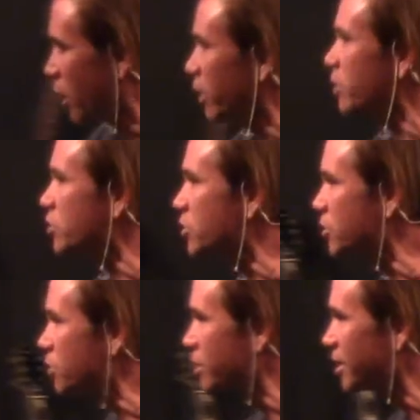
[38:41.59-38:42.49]

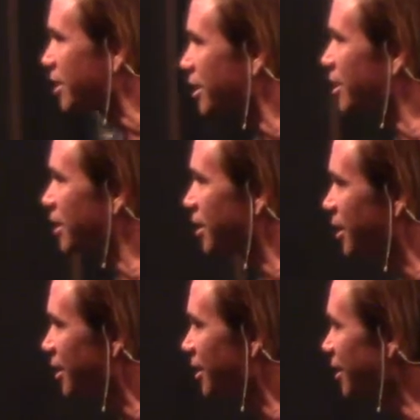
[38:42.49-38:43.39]
hearts.
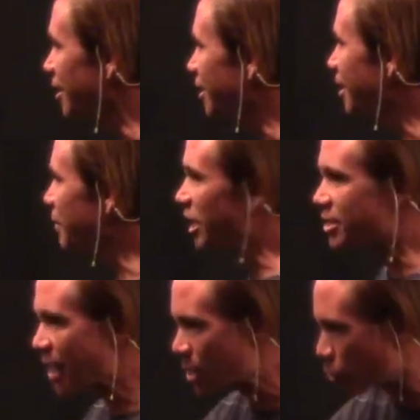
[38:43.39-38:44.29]

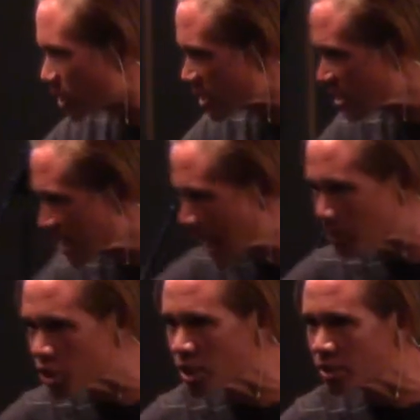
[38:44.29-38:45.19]
Because that's where he's
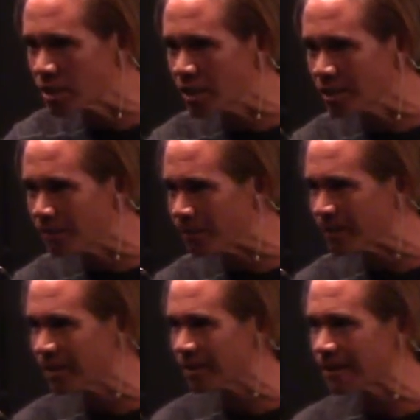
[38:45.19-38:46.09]
establishing his kingdom.
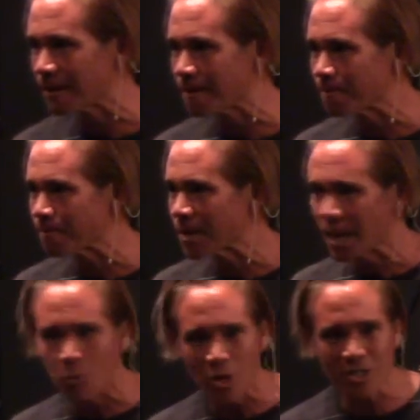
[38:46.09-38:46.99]

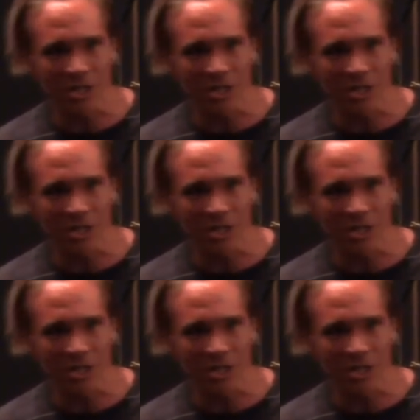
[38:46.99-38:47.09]
And what does he